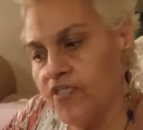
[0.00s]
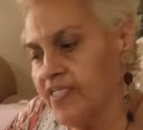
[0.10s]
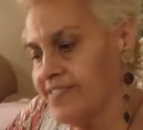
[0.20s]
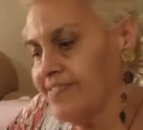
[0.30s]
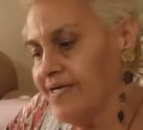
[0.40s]

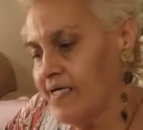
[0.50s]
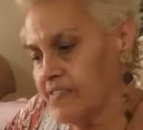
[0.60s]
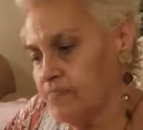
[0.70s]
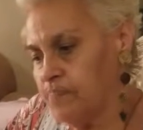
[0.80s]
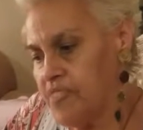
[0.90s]

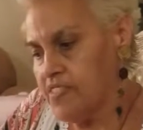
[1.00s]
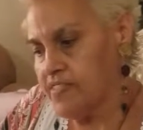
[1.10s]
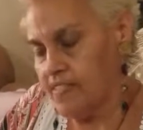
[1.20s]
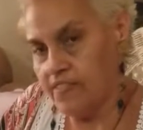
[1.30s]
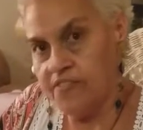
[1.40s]
conduct
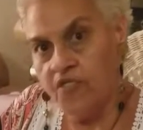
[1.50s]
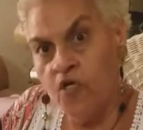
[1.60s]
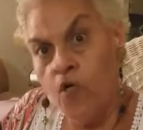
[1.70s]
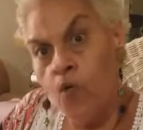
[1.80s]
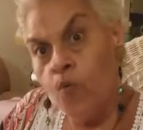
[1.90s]
business
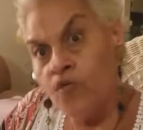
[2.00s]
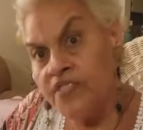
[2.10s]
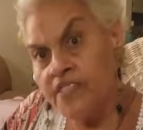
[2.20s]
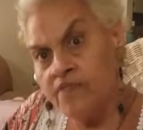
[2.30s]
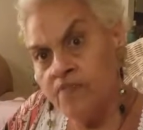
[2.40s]
with
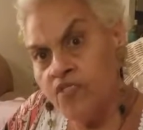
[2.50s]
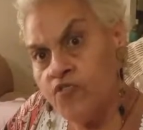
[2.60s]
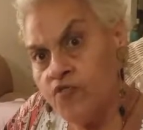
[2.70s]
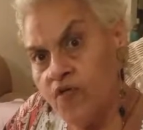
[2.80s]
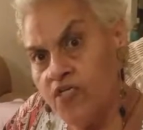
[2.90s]
an
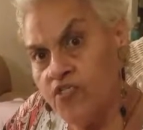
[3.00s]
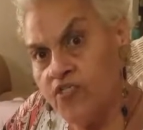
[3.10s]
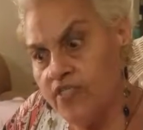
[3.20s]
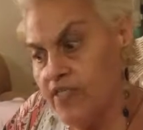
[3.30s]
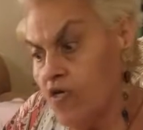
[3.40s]

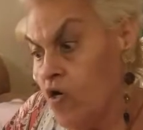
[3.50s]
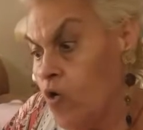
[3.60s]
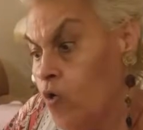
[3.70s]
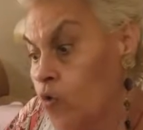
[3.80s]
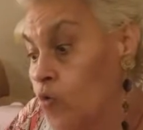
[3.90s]
administration
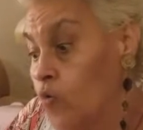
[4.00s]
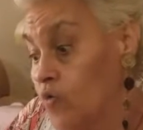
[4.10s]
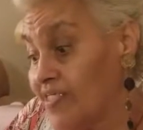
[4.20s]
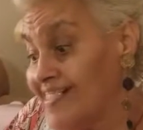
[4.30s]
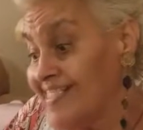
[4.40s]

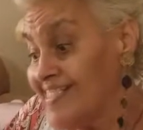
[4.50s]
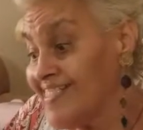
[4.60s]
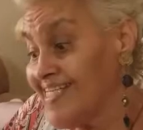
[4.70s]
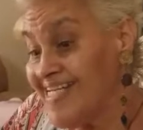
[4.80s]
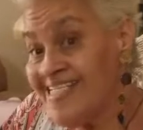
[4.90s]
who
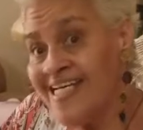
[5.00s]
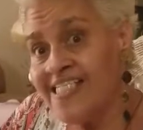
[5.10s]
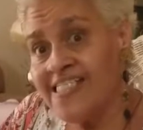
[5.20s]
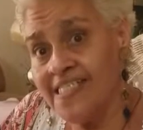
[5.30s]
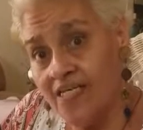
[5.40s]
is
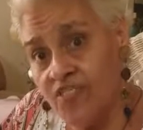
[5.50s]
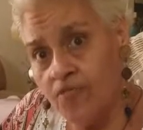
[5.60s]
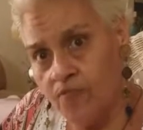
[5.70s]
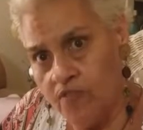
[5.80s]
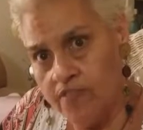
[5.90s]

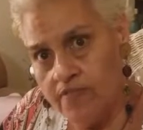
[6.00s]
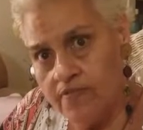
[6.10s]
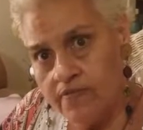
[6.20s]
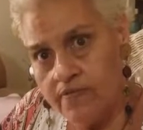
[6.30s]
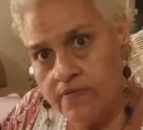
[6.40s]
inaccessible
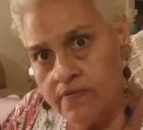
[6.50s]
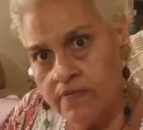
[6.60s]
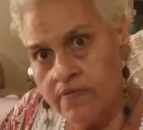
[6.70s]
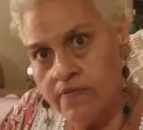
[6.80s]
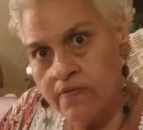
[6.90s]

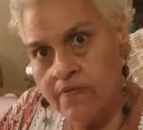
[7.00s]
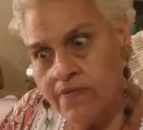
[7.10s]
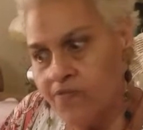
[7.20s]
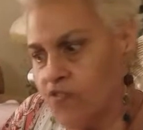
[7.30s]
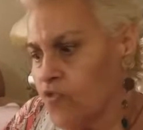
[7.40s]

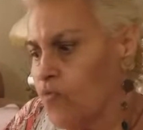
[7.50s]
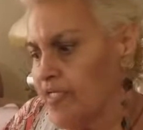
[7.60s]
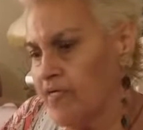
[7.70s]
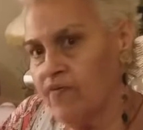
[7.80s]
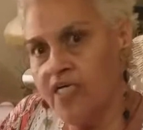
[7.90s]
to
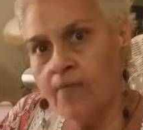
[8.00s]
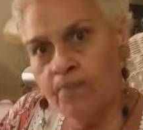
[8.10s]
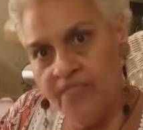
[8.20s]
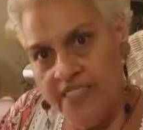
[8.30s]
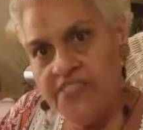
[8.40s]
whatever
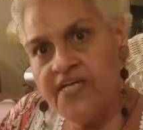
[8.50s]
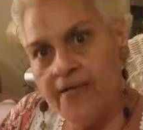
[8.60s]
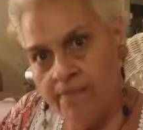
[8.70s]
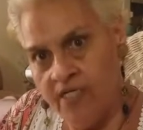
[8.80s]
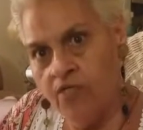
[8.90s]
complaints
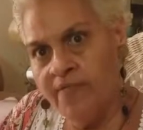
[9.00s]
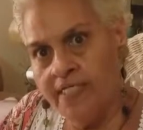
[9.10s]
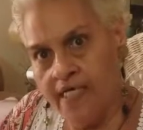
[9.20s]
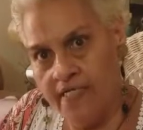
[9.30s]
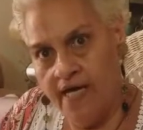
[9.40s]
I may or
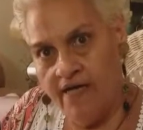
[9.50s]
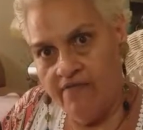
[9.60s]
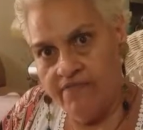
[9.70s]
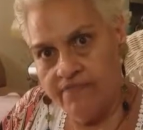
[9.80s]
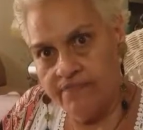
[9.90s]
may not
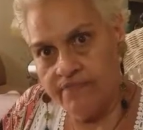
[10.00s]
have?